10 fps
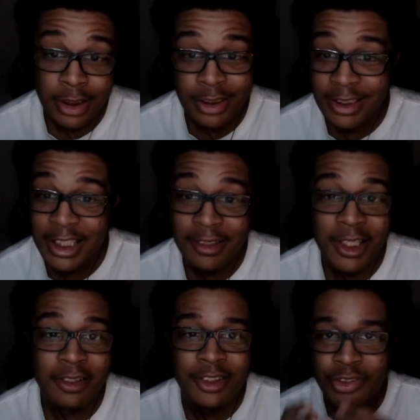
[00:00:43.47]
K Camp
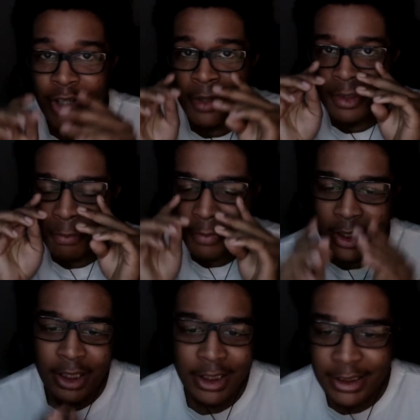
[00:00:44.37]
just dropped it,
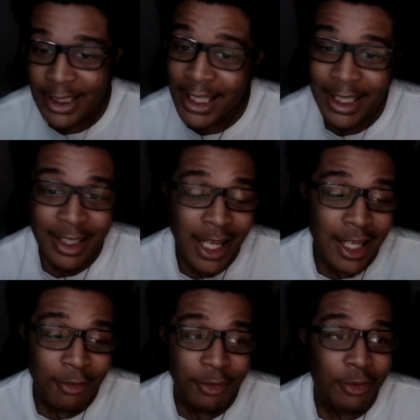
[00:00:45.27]
man. So I ain't
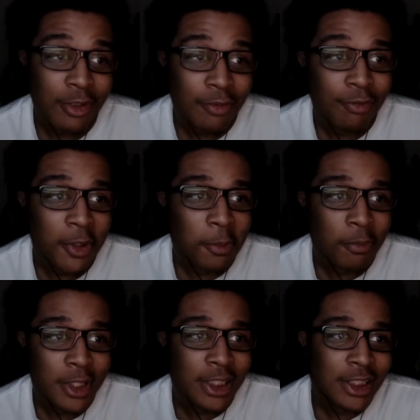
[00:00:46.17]
record for a
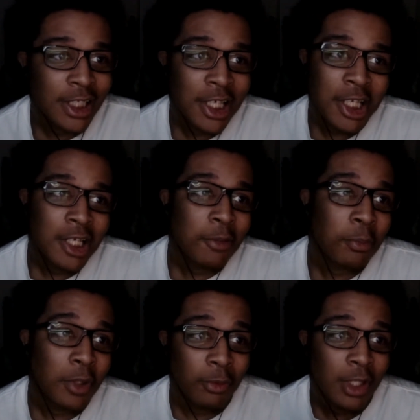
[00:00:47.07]
minute,
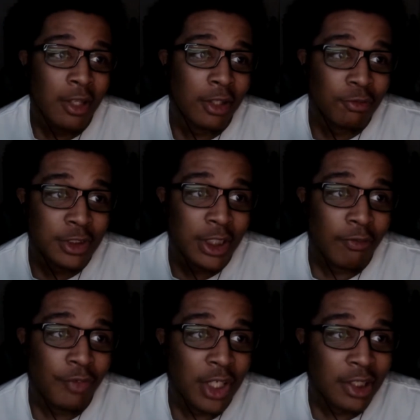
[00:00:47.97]
but hey, if you see the
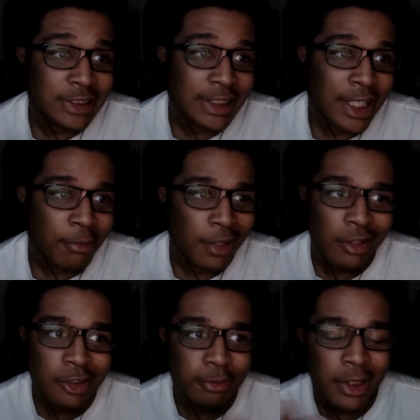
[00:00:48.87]
video today, man, that
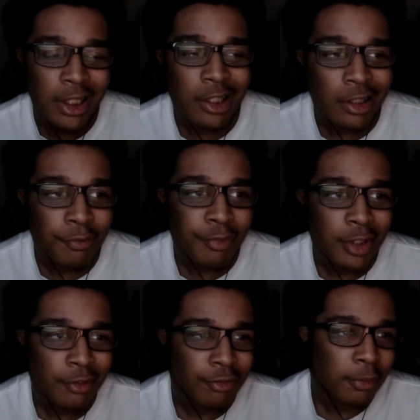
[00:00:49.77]
was my video
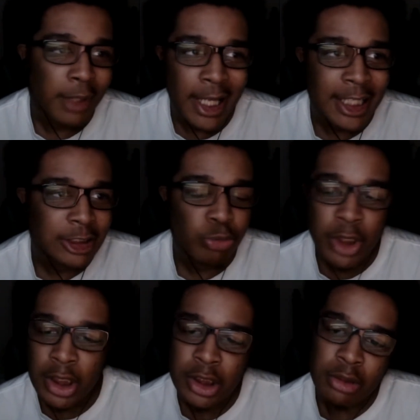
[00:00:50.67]
from last week.
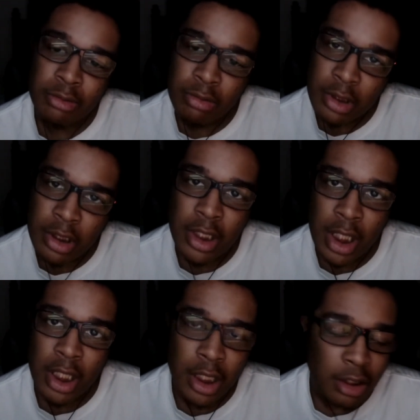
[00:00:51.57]
So yeah,
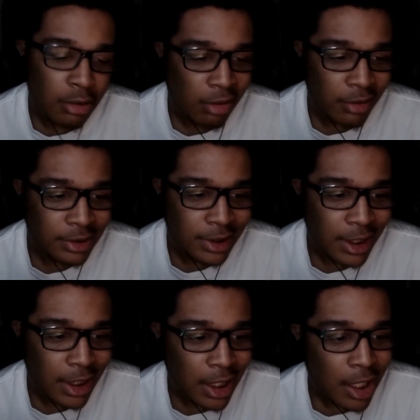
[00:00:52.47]
you know what I'm saying.
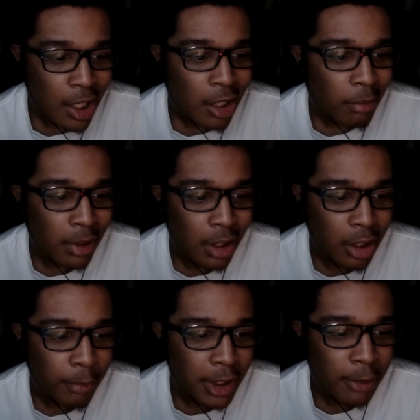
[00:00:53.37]
But
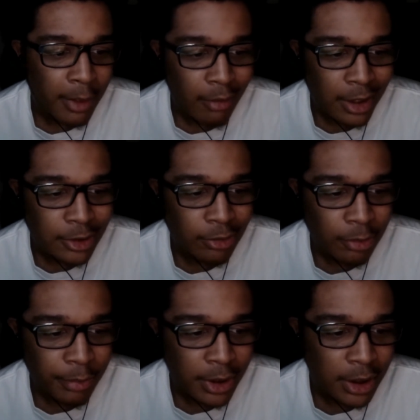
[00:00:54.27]
yeah, but right to it,
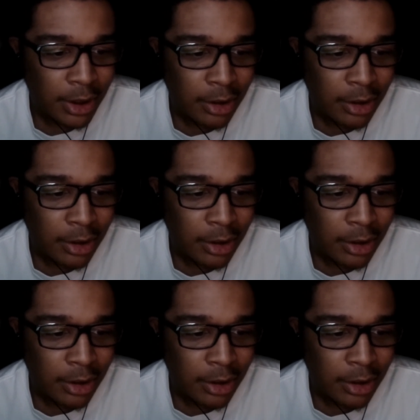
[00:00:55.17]
man.